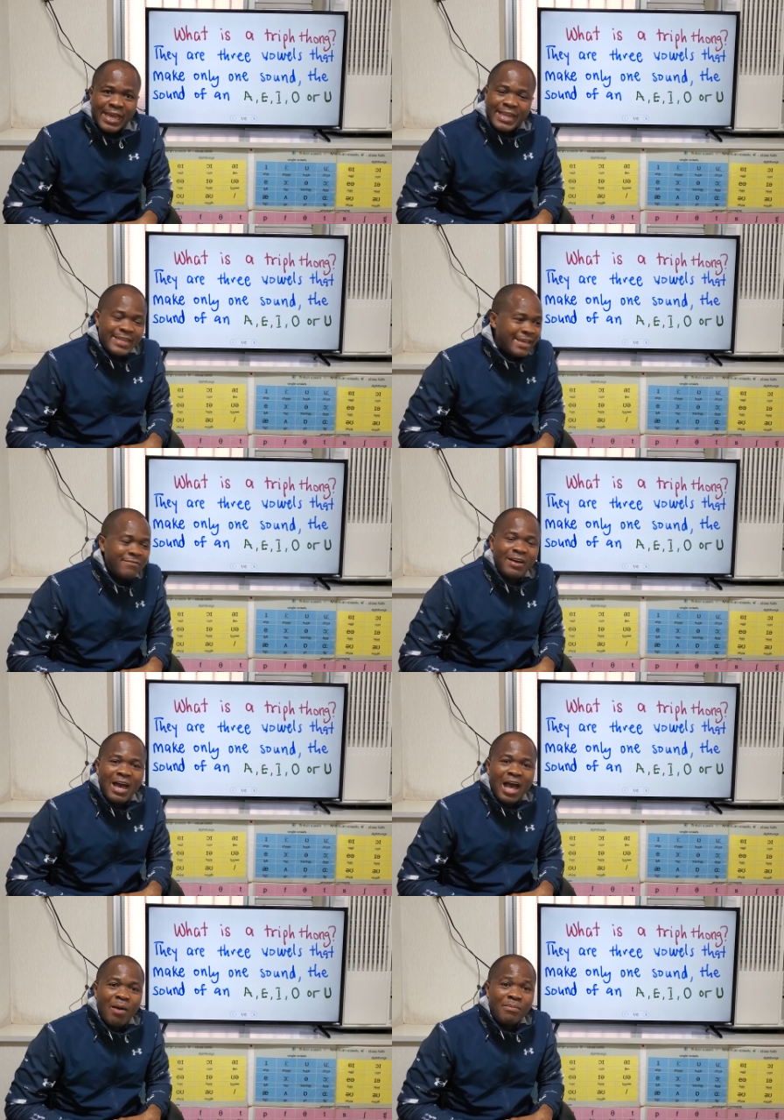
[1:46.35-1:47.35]

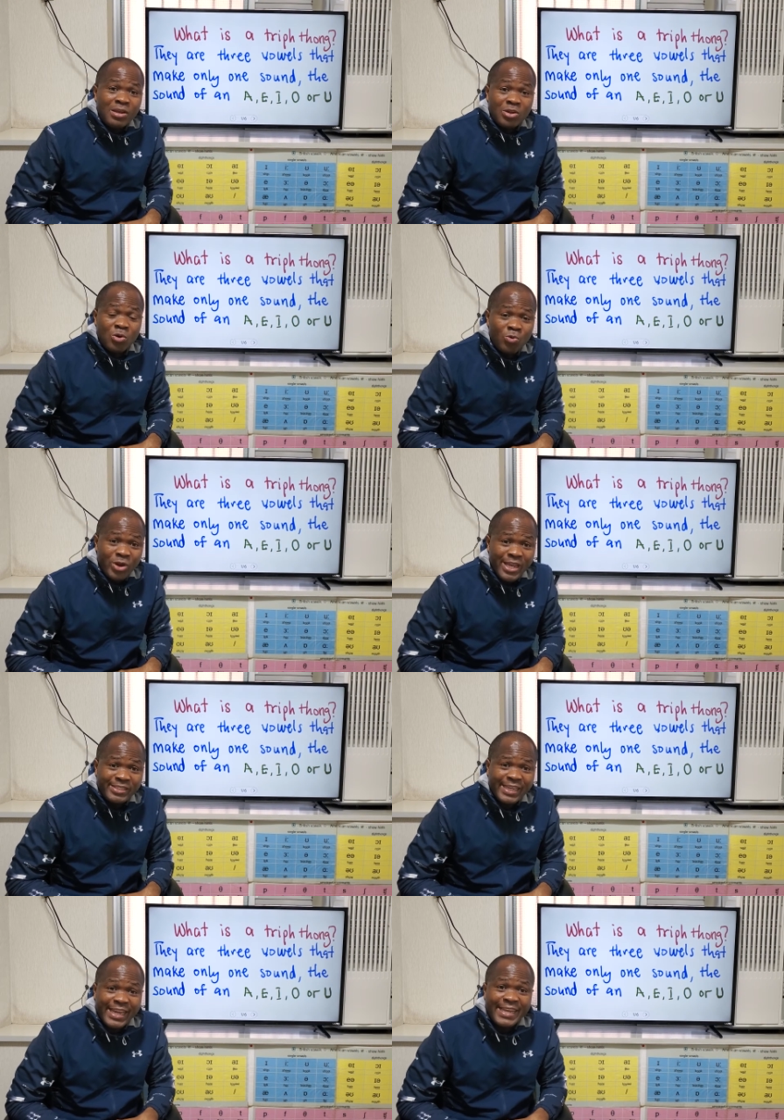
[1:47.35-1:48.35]
never
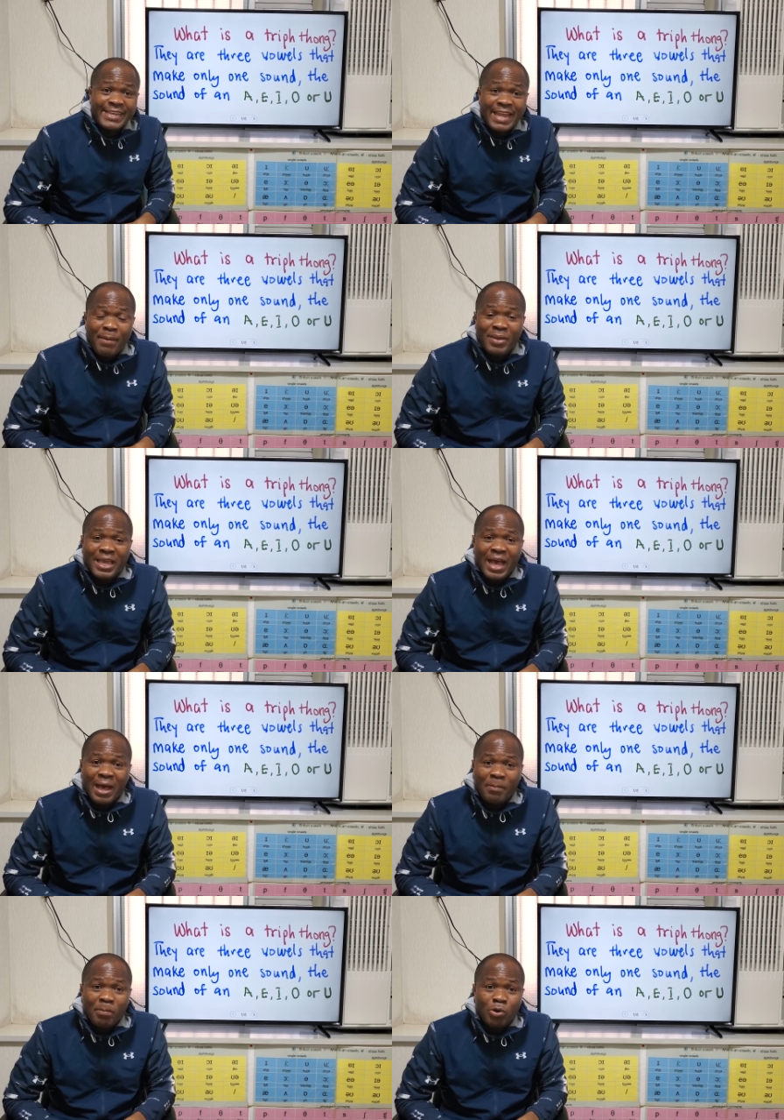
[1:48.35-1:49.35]
ameliorate
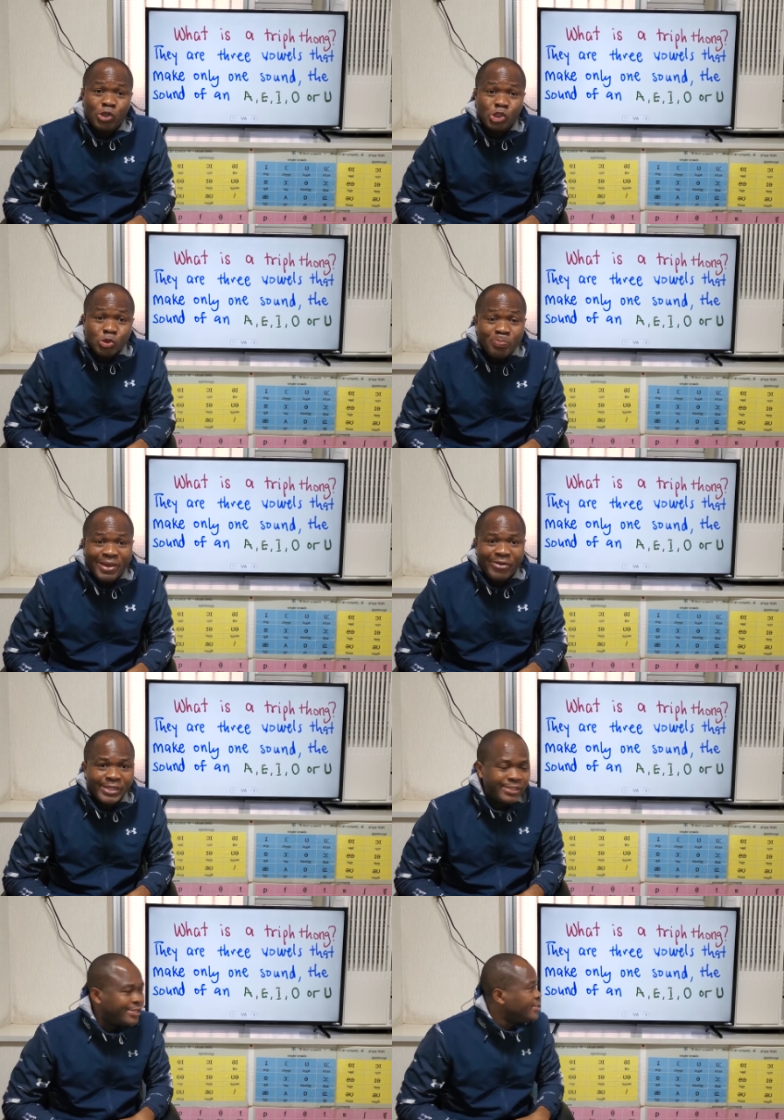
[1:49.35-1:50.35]
inemical
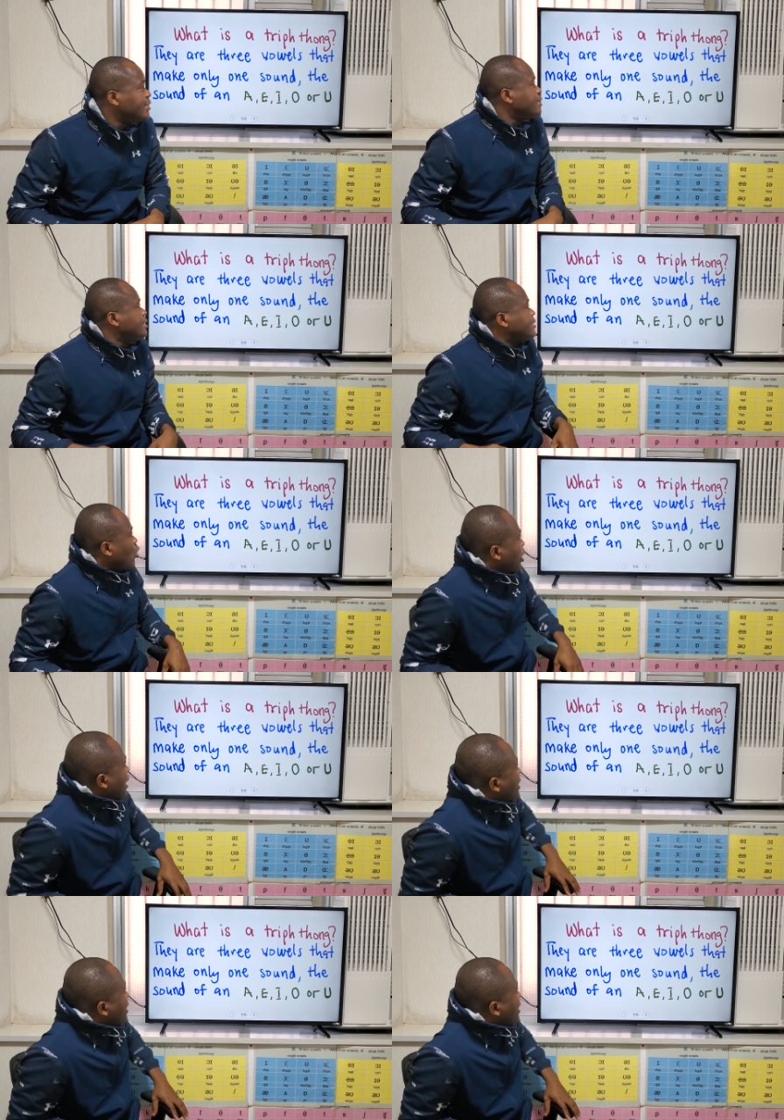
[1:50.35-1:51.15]
protuberance. Okay,